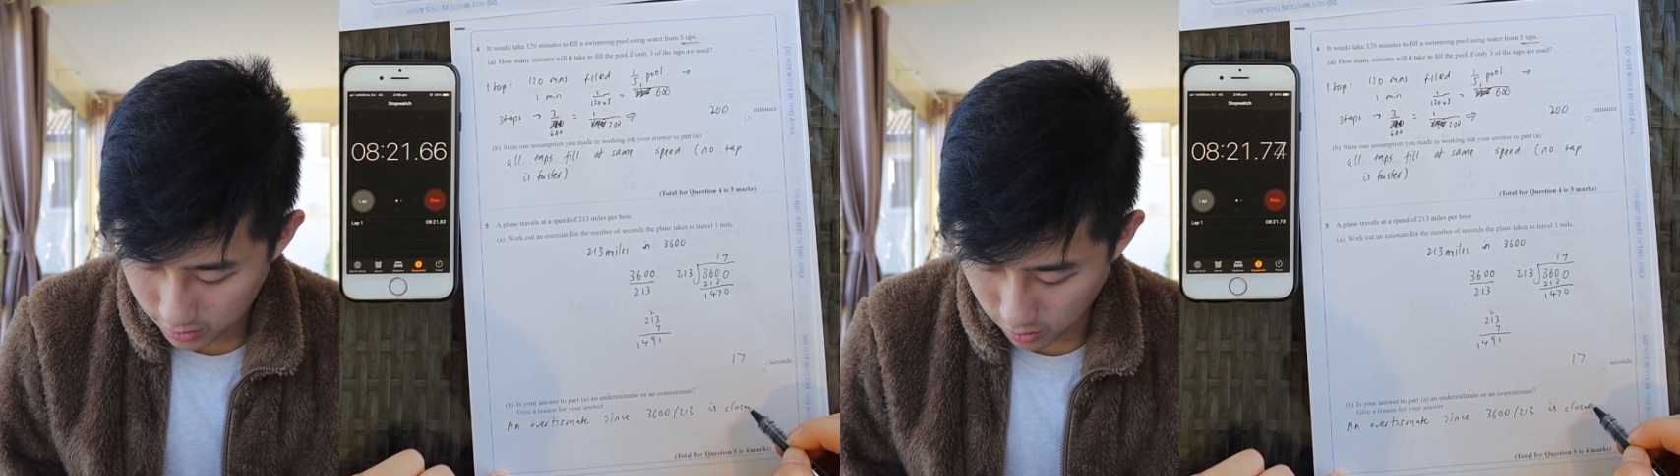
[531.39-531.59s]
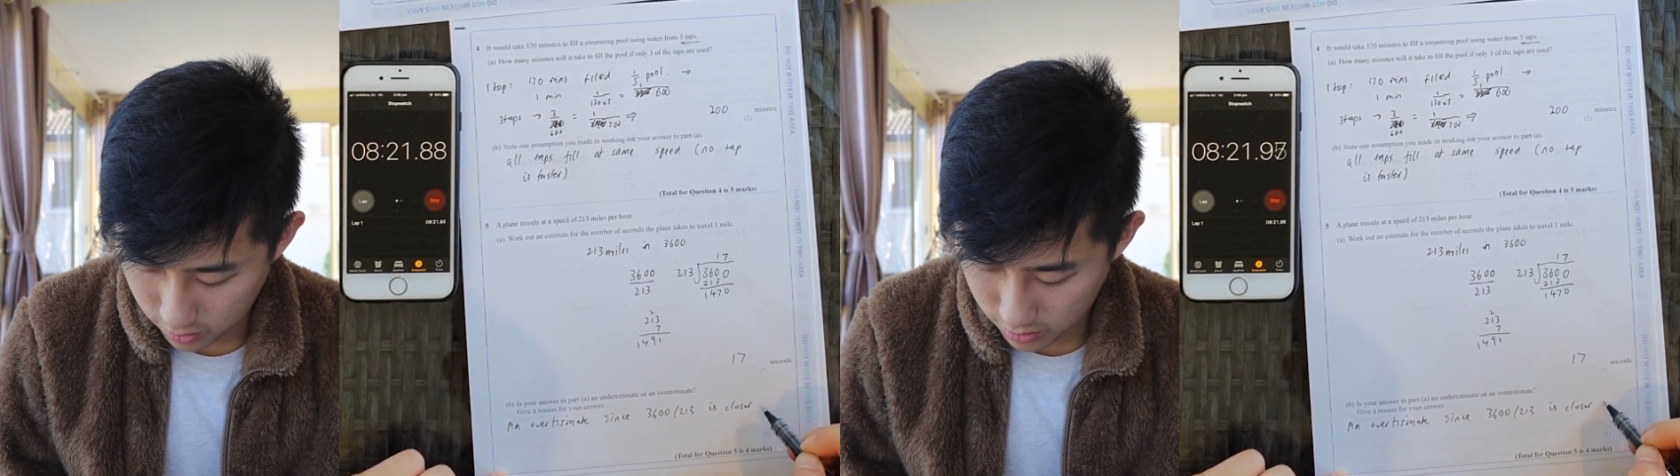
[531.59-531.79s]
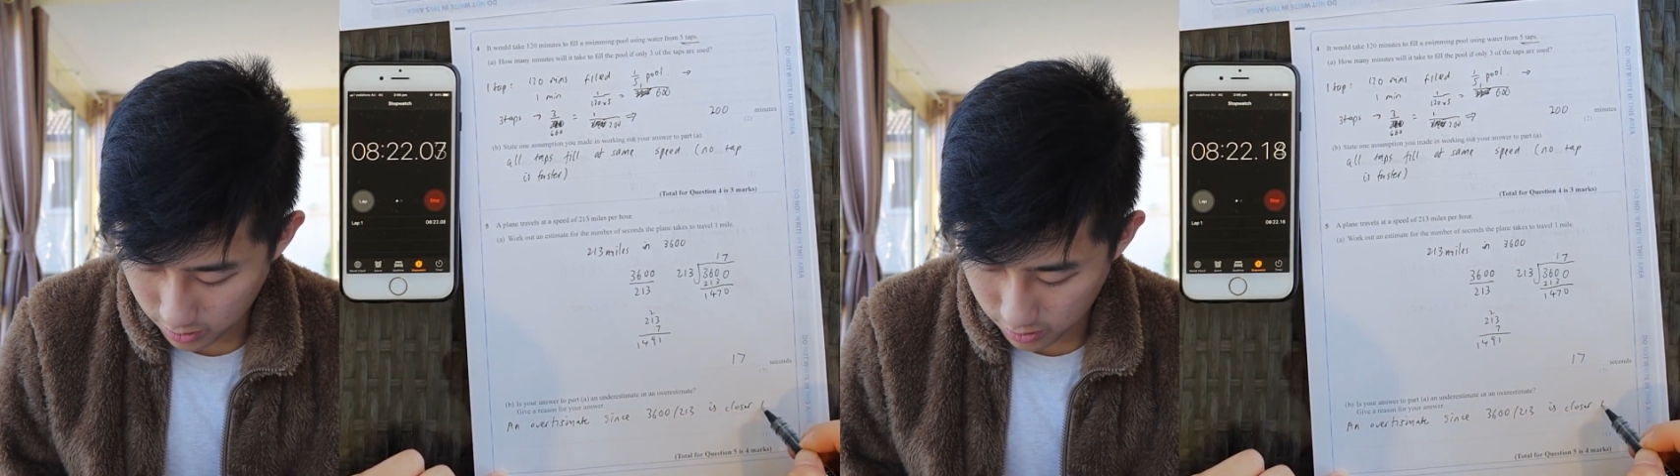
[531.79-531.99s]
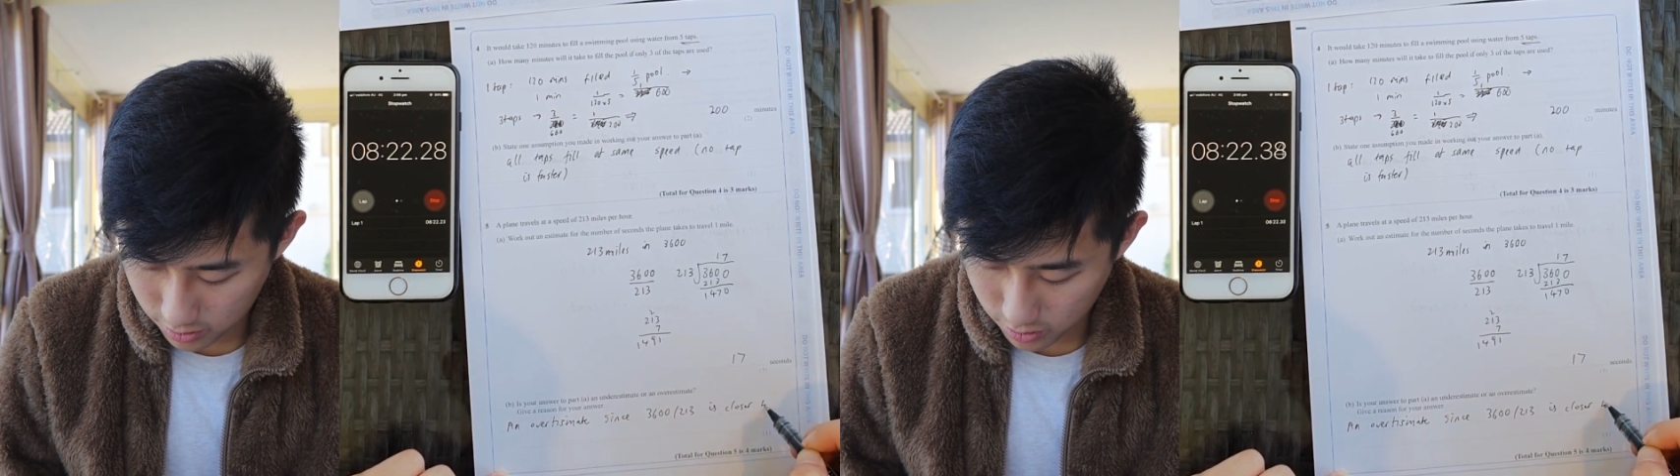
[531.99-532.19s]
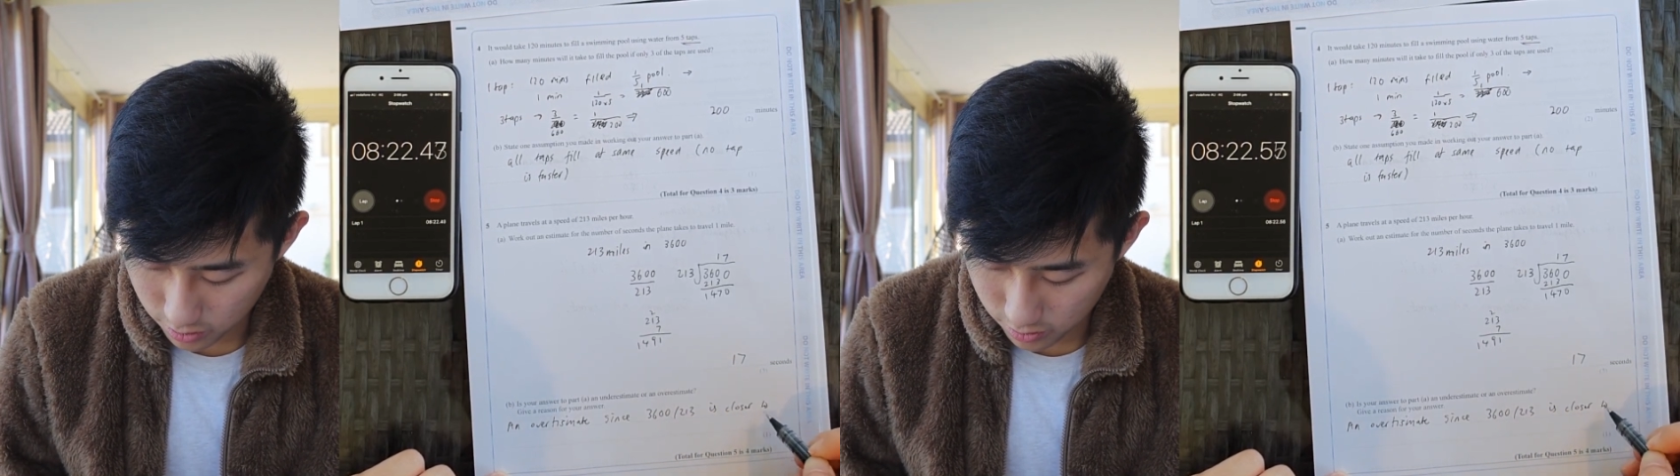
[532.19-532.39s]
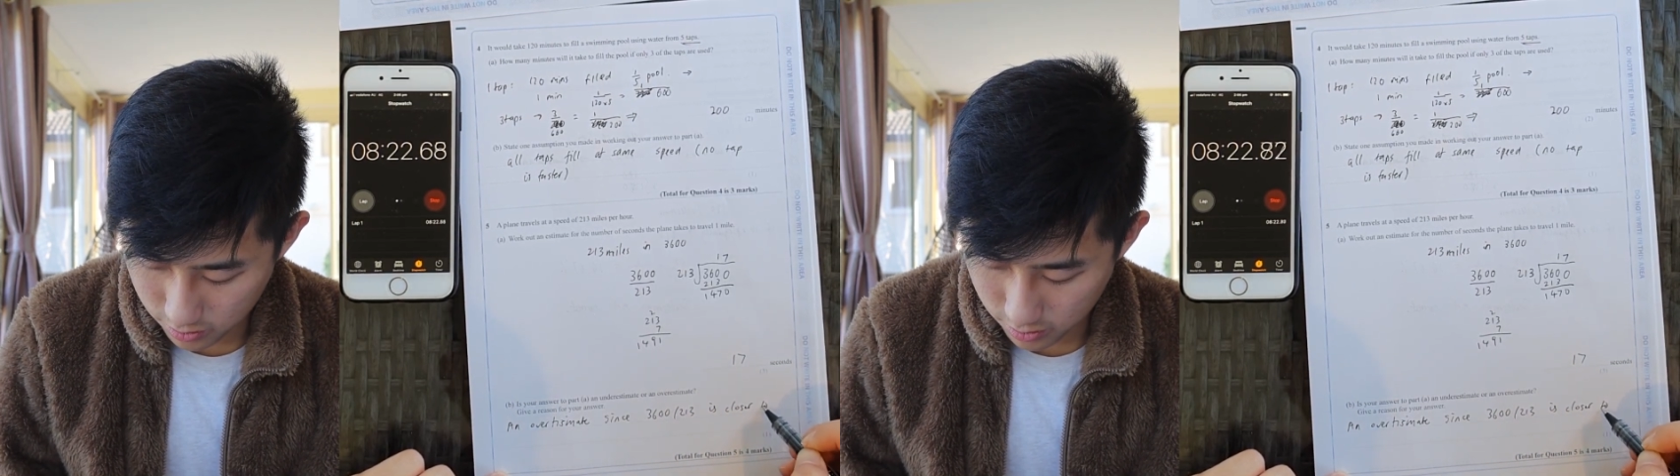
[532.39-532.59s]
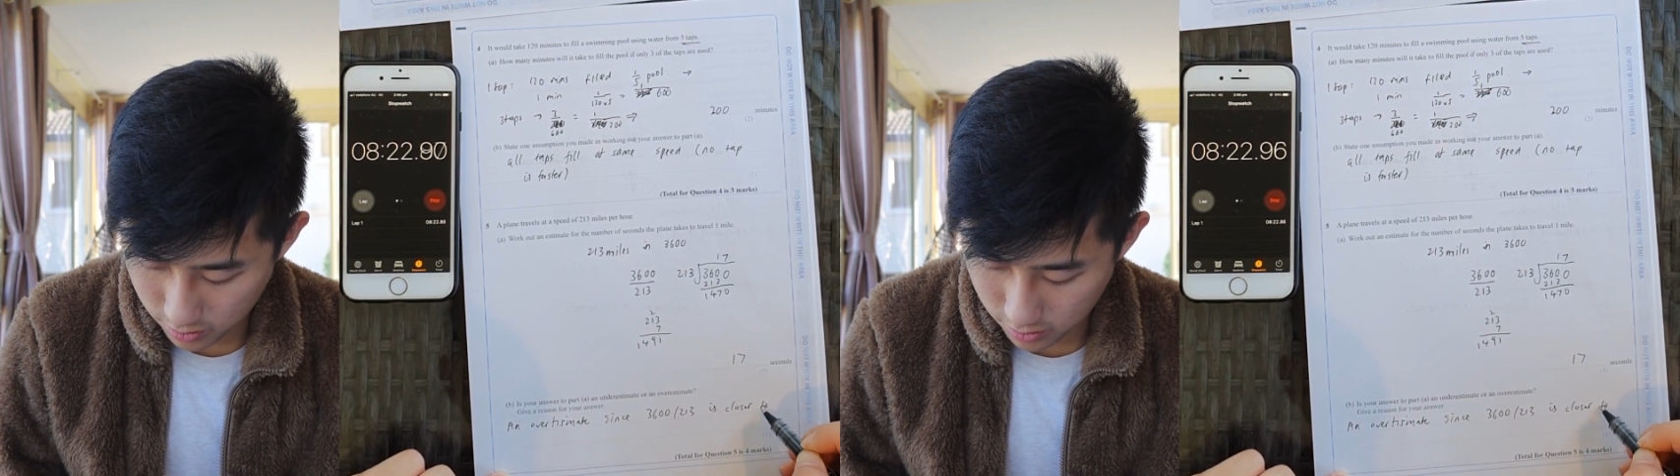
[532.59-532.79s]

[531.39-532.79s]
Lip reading: closer to